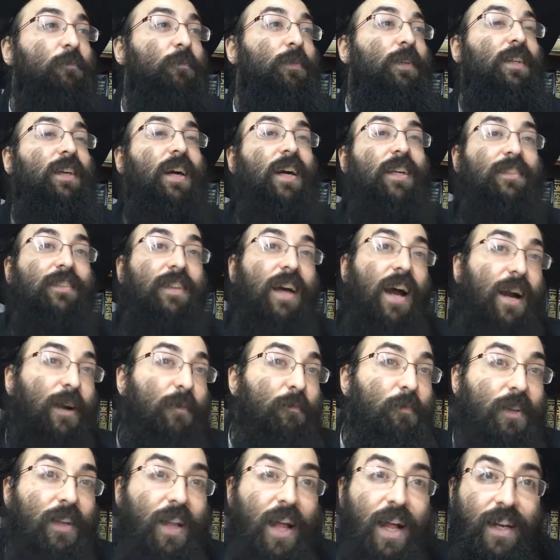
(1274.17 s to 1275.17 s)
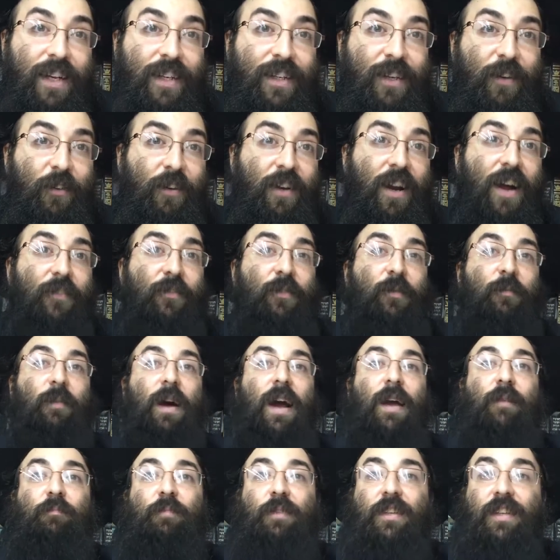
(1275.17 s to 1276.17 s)
Pikasar, I don't know, whatever it
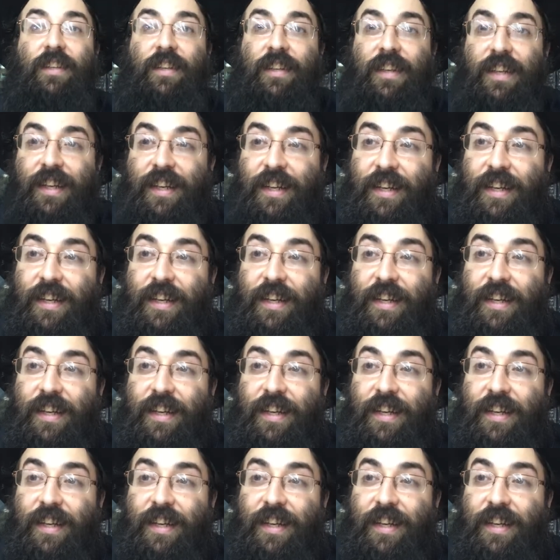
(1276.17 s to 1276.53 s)
might be.